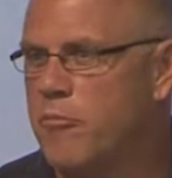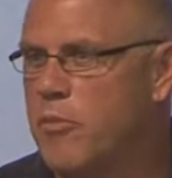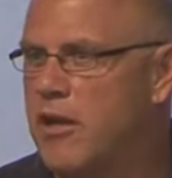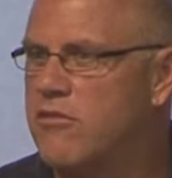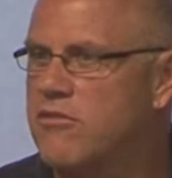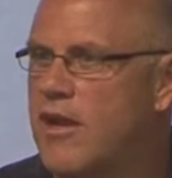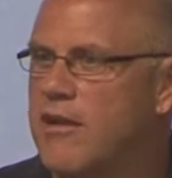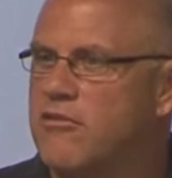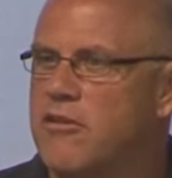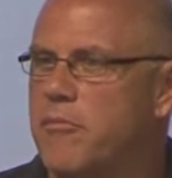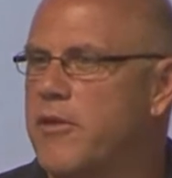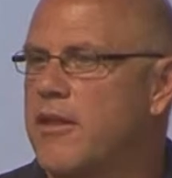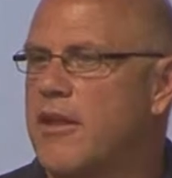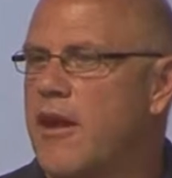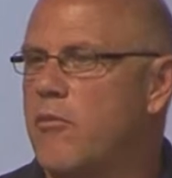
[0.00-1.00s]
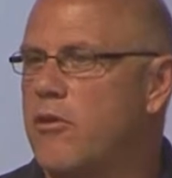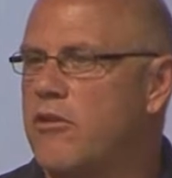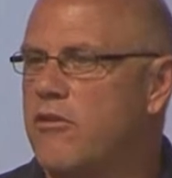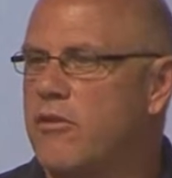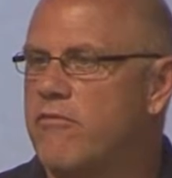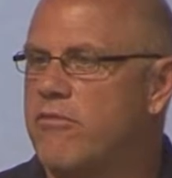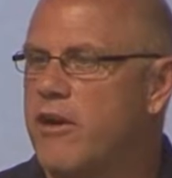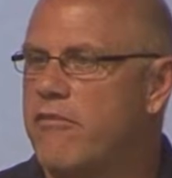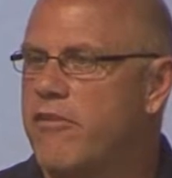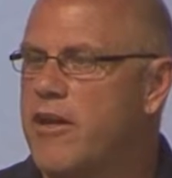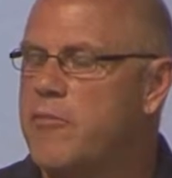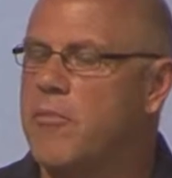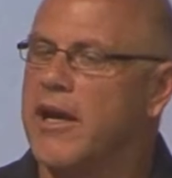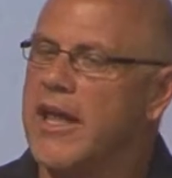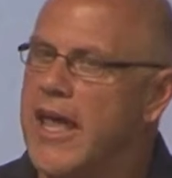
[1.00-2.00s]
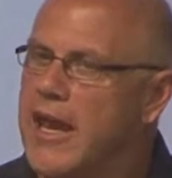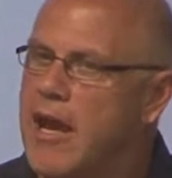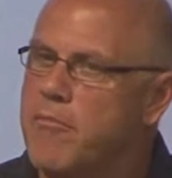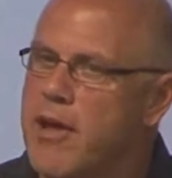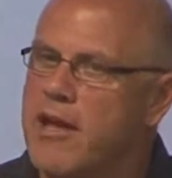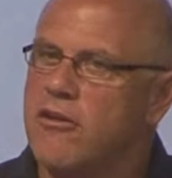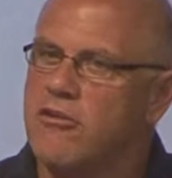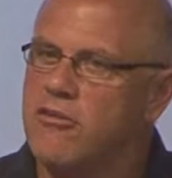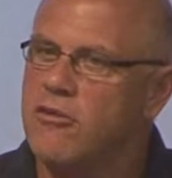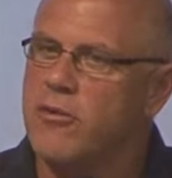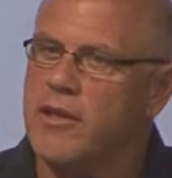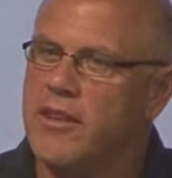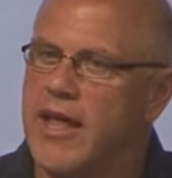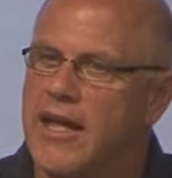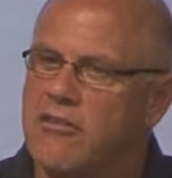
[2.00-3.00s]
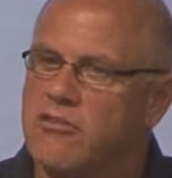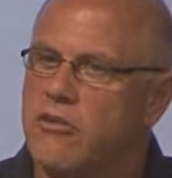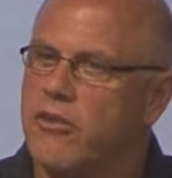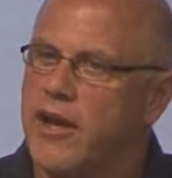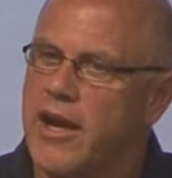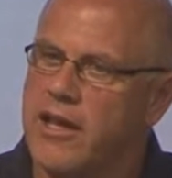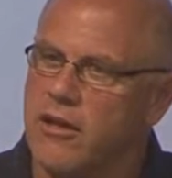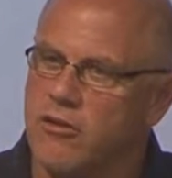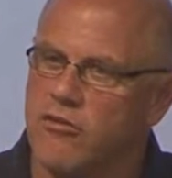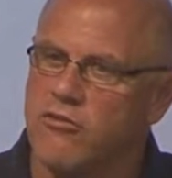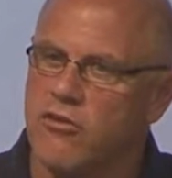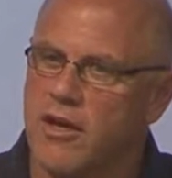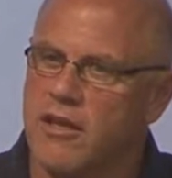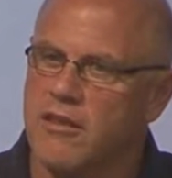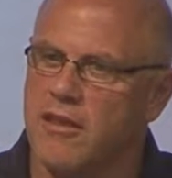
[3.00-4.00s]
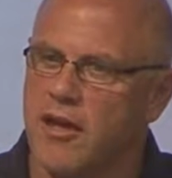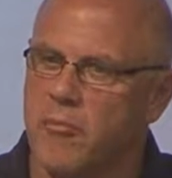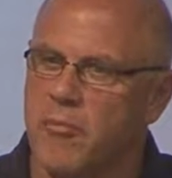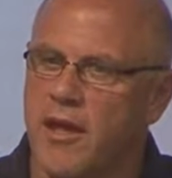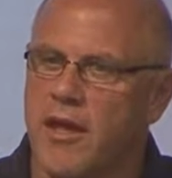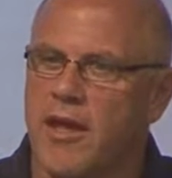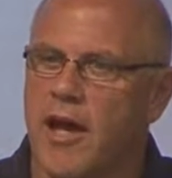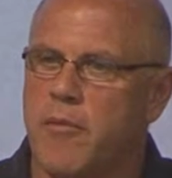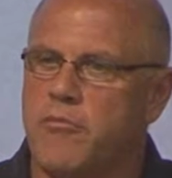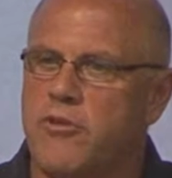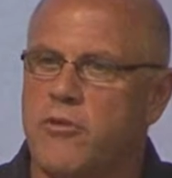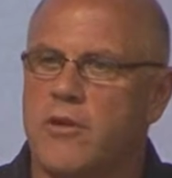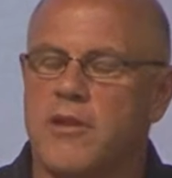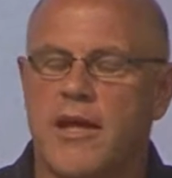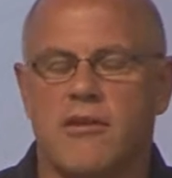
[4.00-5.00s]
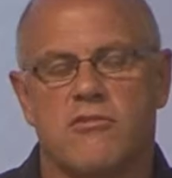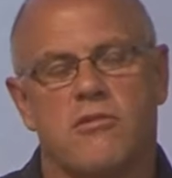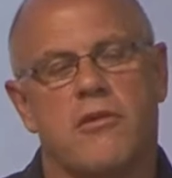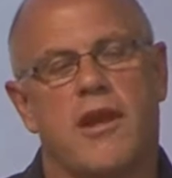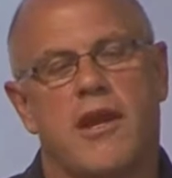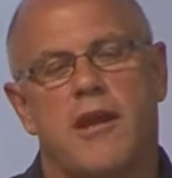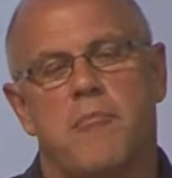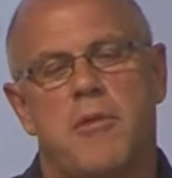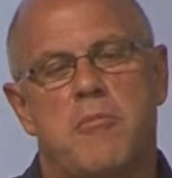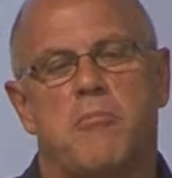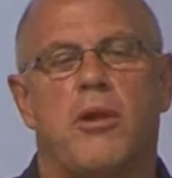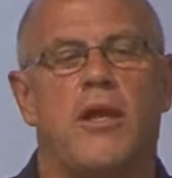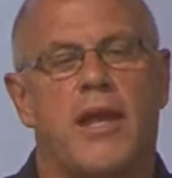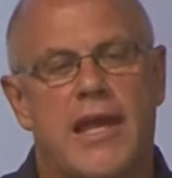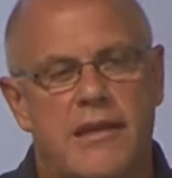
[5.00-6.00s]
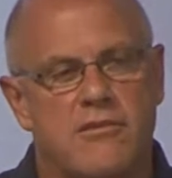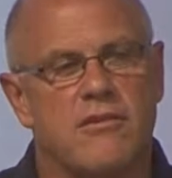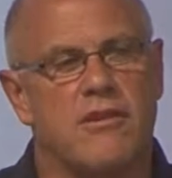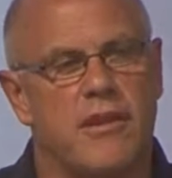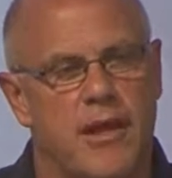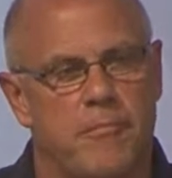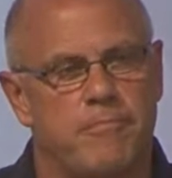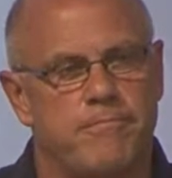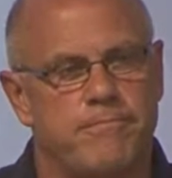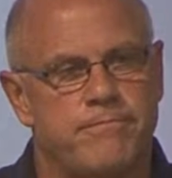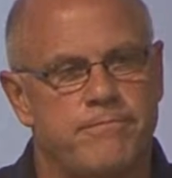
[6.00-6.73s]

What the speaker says: But it's not something that I would do in front of anybody. And I'm not doing that so that I can trick them, I'm doing that so that I can be polite to them.